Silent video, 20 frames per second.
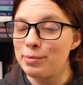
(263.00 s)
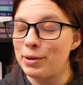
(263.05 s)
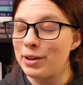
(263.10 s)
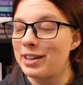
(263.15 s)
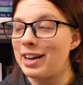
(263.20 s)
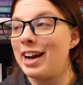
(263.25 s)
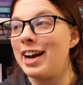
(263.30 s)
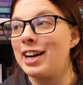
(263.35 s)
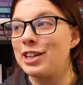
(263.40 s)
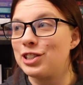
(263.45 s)
book
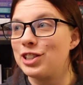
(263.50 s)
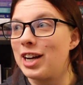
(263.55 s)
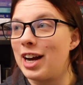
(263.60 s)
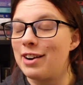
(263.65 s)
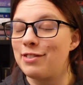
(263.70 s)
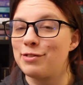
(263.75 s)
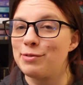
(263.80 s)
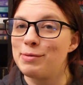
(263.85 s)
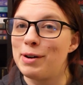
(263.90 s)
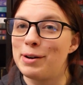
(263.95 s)
I actually
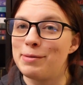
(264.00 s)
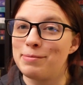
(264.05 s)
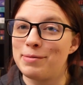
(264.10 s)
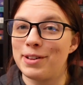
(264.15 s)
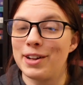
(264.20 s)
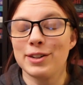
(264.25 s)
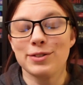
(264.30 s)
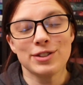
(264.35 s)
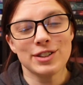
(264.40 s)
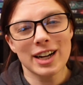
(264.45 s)
got from
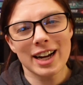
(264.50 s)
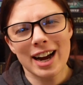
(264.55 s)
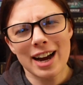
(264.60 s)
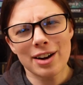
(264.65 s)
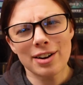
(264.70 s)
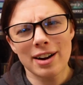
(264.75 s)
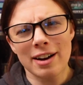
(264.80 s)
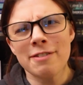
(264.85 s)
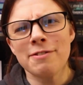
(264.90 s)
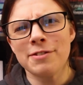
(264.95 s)
Unplugged, which I
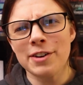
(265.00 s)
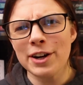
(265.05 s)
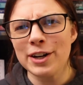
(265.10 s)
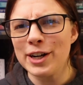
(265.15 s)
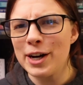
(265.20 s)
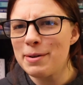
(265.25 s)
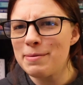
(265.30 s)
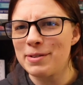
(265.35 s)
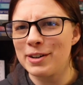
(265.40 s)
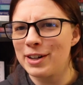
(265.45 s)
got a fair
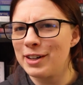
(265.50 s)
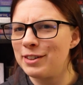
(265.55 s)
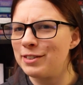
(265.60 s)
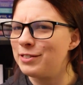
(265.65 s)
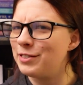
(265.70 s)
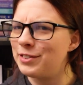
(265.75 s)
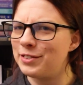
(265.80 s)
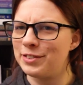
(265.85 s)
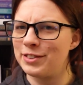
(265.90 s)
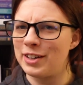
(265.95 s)
number
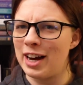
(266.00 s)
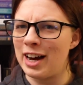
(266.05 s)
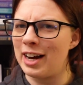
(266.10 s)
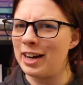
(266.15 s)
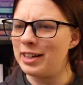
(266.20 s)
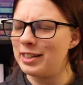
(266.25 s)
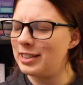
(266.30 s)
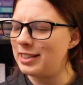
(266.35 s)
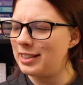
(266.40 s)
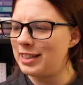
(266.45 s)
of
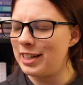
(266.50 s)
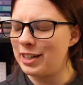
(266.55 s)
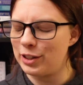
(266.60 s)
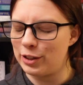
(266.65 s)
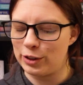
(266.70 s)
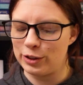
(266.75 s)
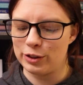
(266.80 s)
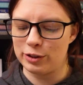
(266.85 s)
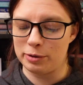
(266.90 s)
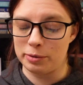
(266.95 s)
uh,
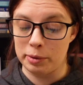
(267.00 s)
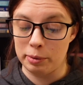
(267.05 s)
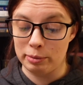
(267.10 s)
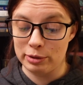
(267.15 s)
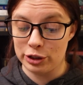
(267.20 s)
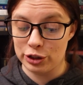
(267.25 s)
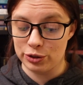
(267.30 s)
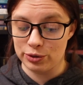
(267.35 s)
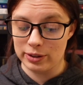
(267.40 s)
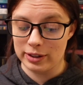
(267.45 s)
standalones from them,
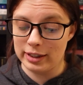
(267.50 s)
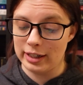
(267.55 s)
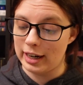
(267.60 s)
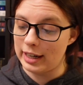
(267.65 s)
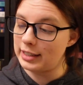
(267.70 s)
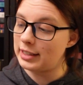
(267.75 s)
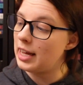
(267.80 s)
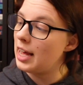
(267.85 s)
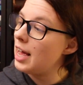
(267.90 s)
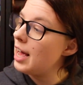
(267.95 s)
which is really
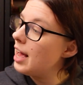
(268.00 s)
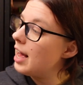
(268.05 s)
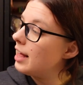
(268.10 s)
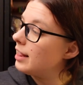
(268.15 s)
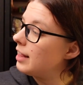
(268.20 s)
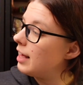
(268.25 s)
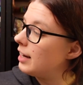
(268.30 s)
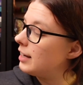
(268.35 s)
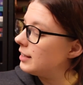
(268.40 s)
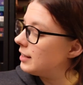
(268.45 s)
nice.
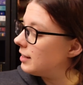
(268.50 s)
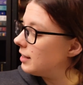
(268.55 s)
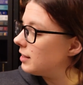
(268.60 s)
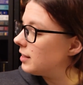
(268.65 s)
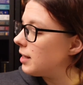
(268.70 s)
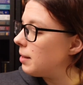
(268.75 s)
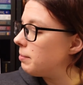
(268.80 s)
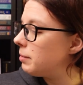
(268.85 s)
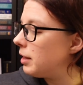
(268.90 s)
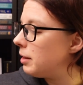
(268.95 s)
And that is The
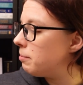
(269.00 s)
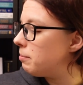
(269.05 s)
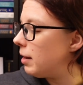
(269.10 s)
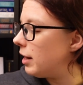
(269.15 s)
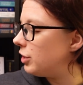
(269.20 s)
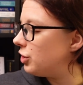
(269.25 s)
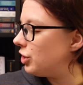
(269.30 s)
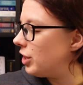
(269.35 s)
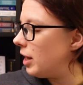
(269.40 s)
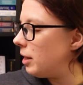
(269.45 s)
Summoning
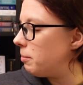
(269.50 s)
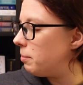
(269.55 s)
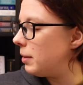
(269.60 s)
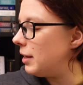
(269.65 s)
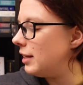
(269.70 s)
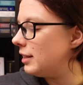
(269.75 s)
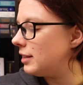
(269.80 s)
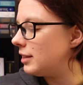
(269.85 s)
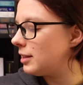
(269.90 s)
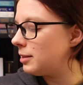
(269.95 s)
by
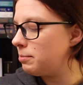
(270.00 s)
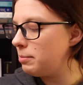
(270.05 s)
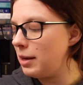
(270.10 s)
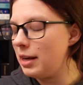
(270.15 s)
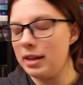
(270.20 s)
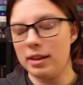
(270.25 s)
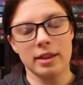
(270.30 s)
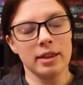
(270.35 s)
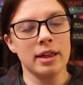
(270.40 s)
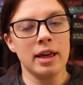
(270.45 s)
J.P.
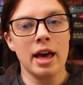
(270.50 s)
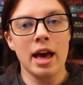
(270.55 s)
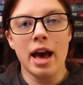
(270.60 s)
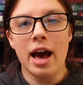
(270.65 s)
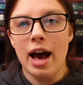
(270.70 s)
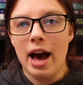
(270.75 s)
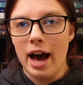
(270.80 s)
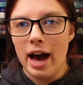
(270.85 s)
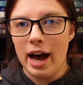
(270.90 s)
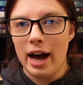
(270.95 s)
Smith.
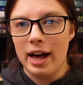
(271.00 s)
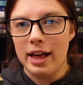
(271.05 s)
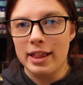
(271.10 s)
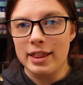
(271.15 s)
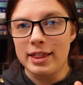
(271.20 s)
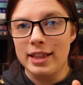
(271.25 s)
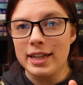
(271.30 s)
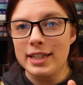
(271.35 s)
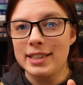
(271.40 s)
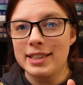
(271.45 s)
Uh,
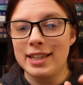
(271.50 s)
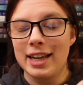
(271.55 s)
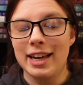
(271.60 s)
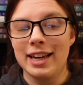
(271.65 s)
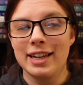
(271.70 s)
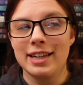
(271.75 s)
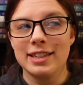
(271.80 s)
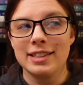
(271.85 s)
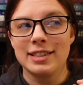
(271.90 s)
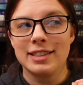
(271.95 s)
this
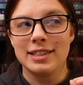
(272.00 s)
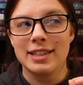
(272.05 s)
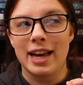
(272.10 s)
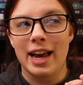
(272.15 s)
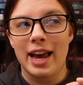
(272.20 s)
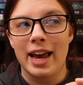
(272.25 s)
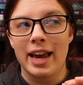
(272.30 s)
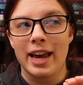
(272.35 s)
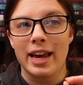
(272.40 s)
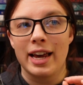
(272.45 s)
is
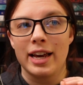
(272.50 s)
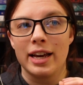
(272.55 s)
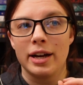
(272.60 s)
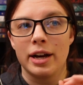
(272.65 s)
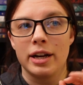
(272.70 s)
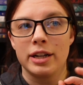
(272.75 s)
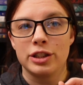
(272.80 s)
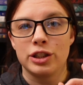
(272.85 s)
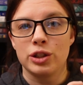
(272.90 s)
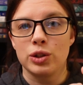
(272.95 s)
a
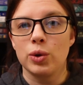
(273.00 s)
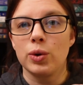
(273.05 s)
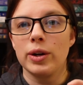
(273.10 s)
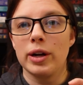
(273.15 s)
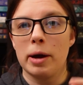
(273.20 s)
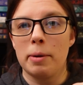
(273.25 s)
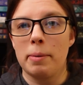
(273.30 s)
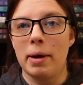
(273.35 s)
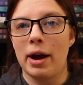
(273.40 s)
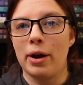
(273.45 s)
uh, story
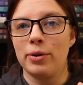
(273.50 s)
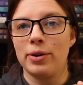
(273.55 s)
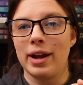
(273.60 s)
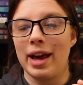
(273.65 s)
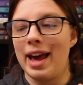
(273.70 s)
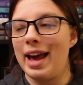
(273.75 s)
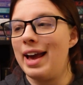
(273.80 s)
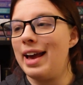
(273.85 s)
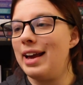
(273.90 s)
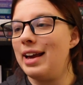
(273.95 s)
about
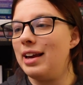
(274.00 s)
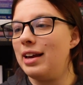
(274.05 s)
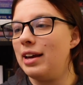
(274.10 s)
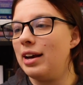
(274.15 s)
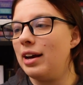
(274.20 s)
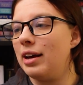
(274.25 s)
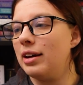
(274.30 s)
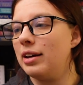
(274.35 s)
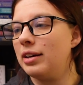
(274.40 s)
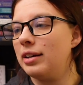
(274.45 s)

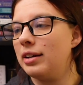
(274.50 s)
a